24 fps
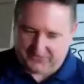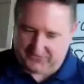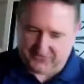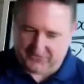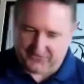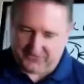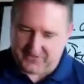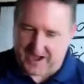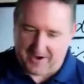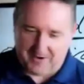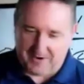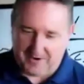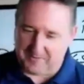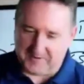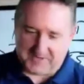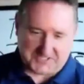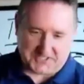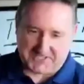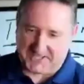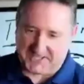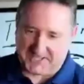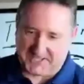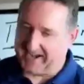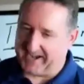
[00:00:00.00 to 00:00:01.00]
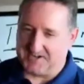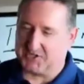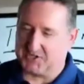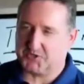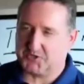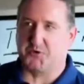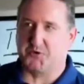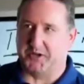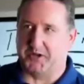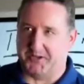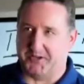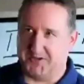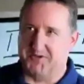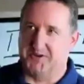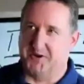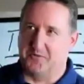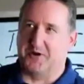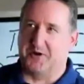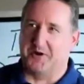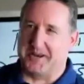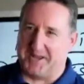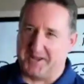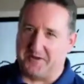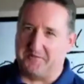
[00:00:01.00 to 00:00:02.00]
now I miss the English word, you know
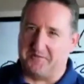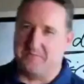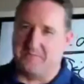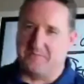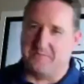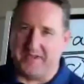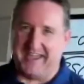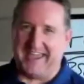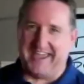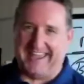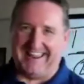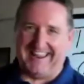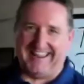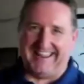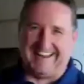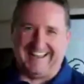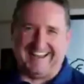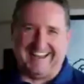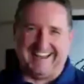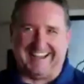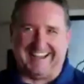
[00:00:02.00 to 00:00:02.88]
what I mean?